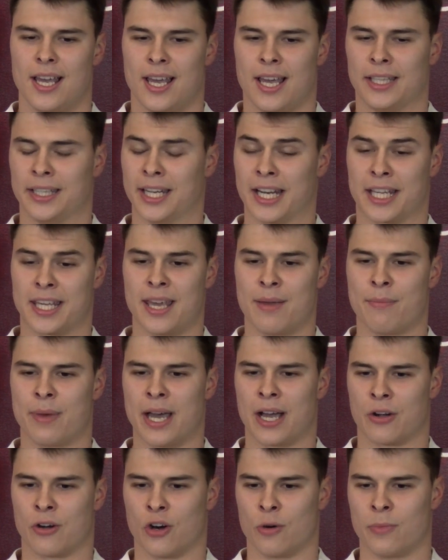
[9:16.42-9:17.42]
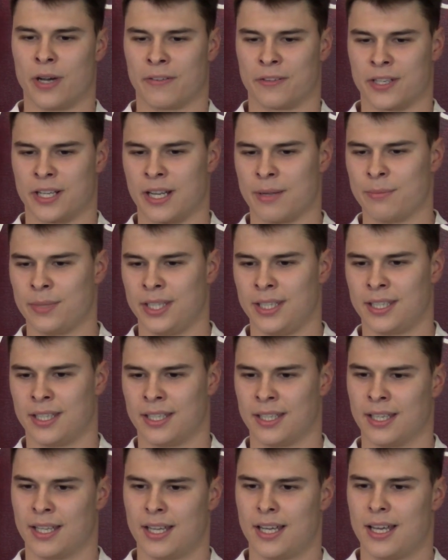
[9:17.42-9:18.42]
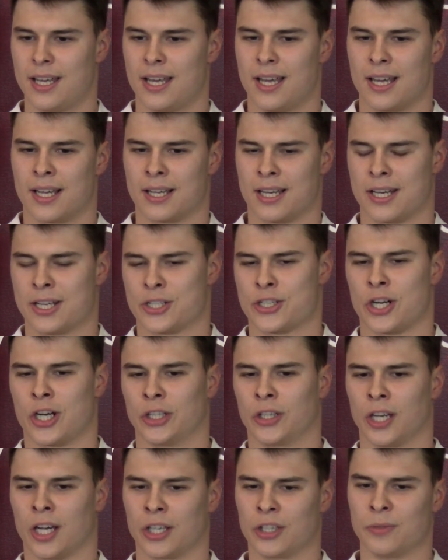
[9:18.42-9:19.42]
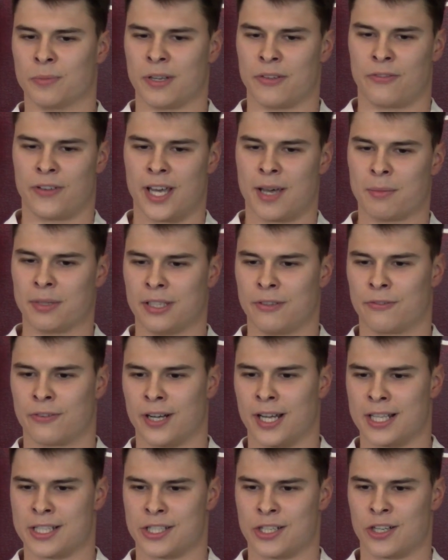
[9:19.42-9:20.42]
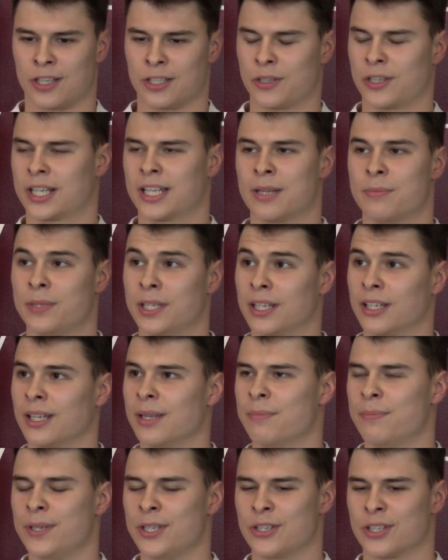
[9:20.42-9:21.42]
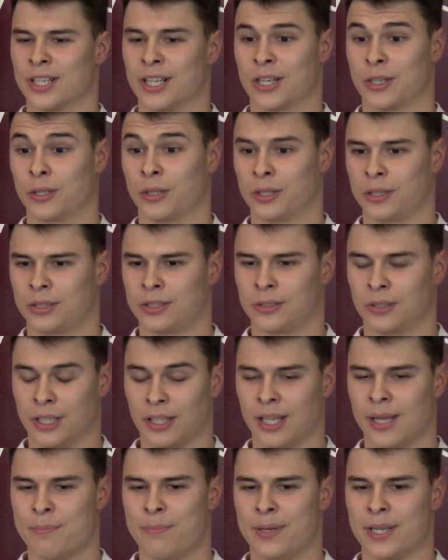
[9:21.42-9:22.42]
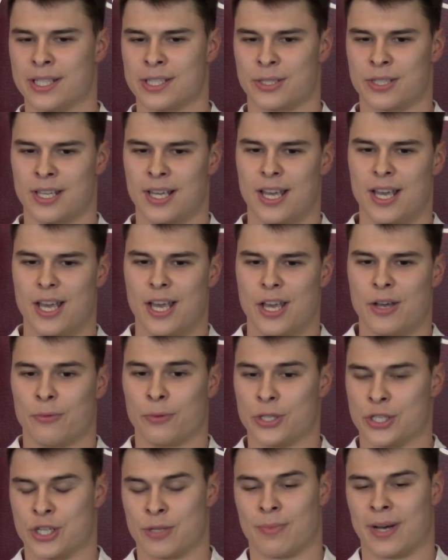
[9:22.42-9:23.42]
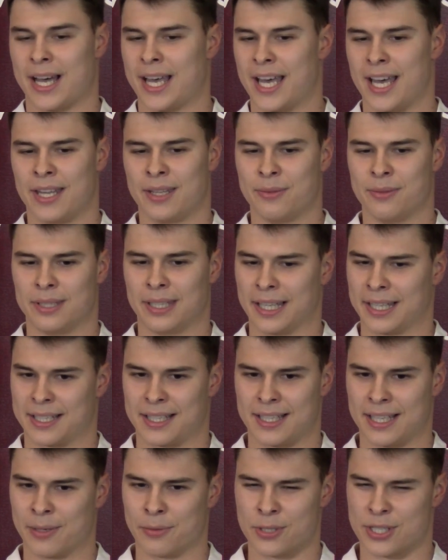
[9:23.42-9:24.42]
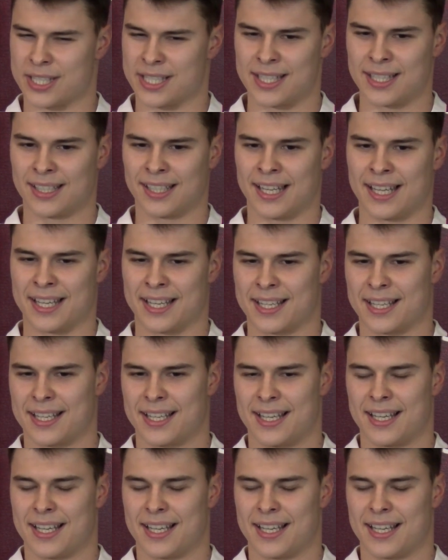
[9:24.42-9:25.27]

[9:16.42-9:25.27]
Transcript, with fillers: And then I came back home after that meet, and kind of started talking to my family, friends. They're like, "You're gonna be an Olympian. You're gonna go to, to the Olympics," which in my head, like, it was still like,